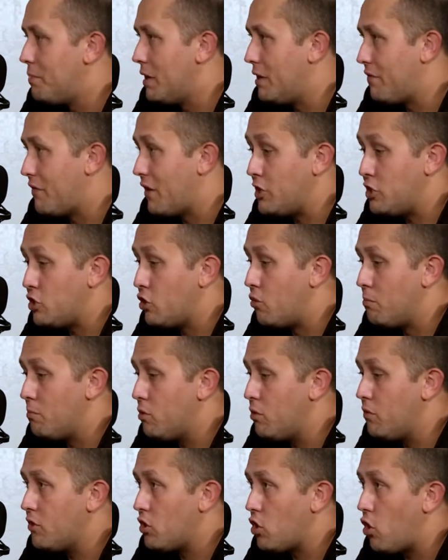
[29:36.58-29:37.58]
But if I don't
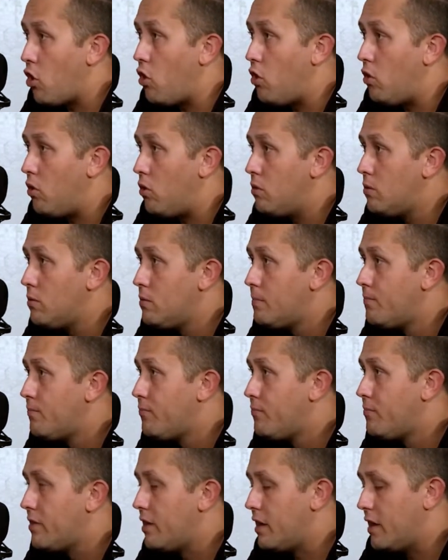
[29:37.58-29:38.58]
move at all,
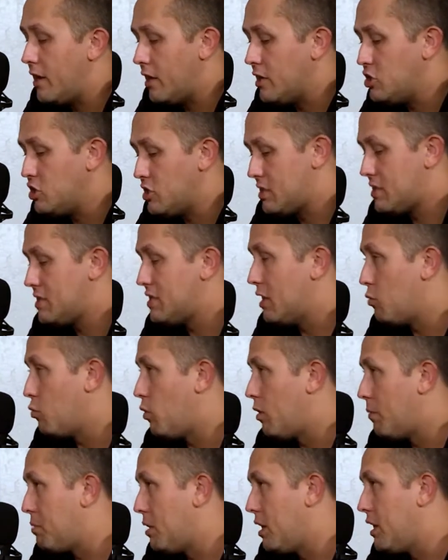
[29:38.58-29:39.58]
and I just sit in
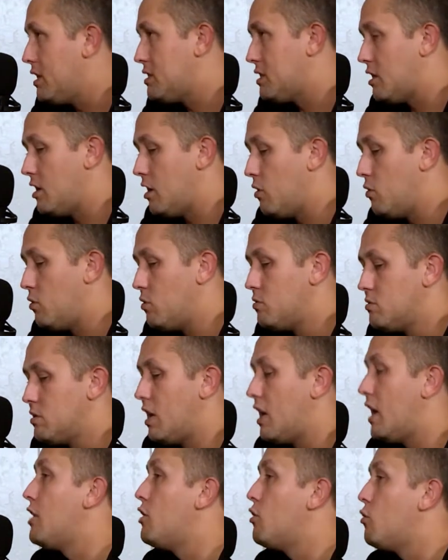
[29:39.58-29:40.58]
one place and go,
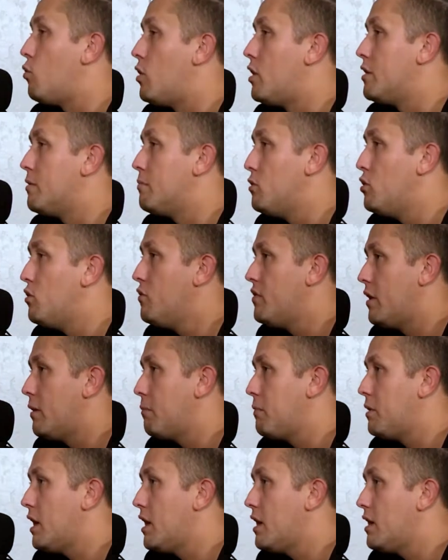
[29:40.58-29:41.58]
I don't want to move
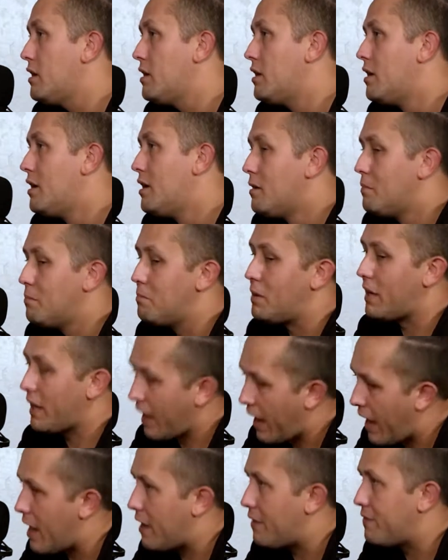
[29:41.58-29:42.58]
him yet, but I
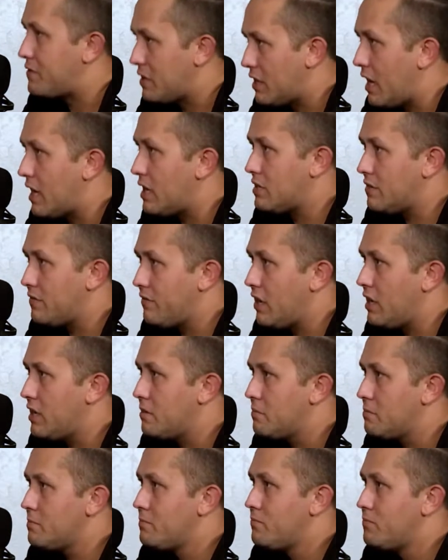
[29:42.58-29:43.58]
have to activate
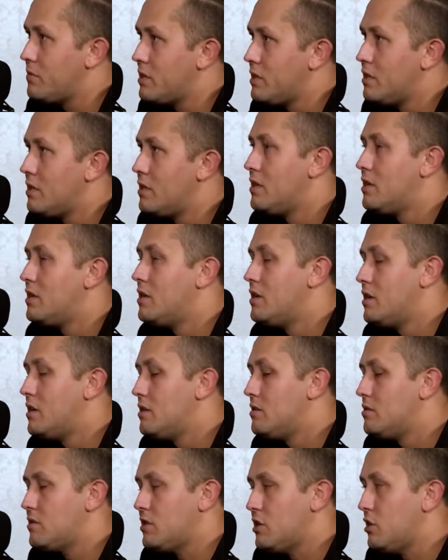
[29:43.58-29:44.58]
him,
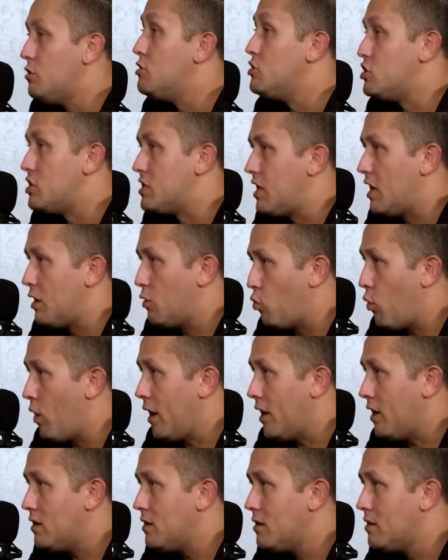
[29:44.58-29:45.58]
you can just hit
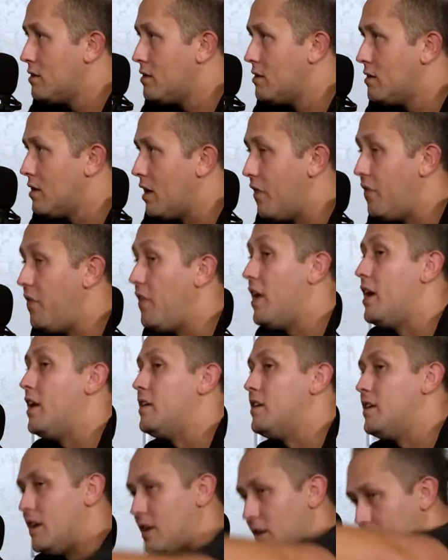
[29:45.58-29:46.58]
wait. and
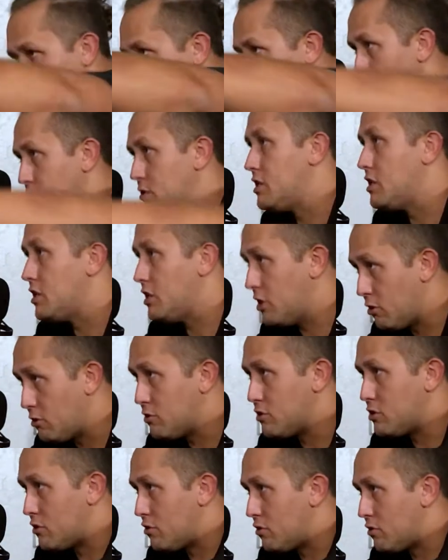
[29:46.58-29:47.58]
then it goes to your
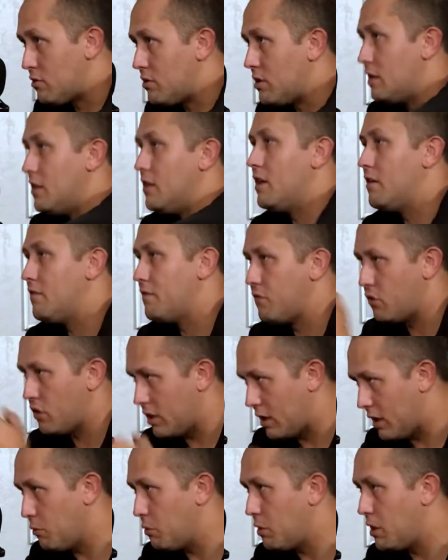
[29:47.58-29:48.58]
turn, and then
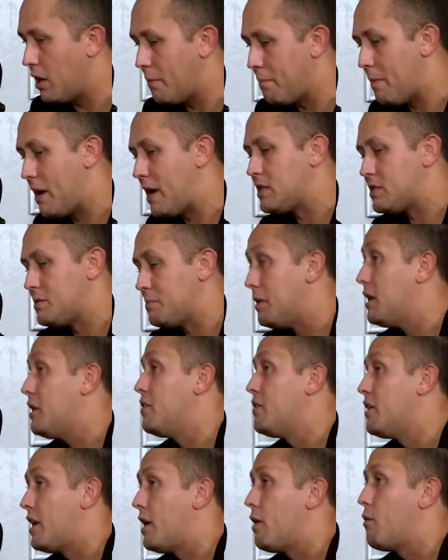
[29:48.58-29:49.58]
it would come back to me.
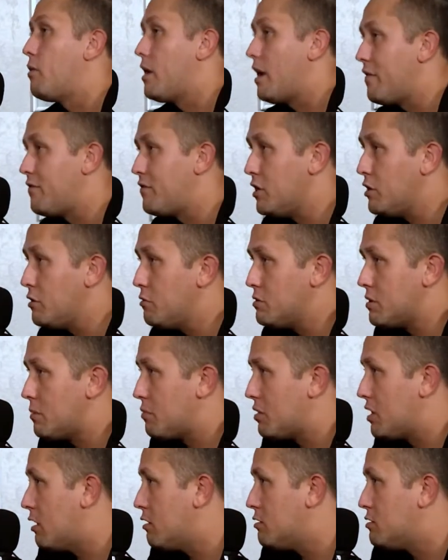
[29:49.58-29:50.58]
Then I would have to do
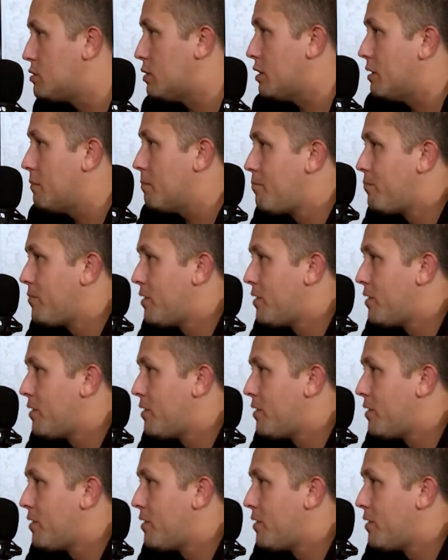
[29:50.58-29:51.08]
something else with them.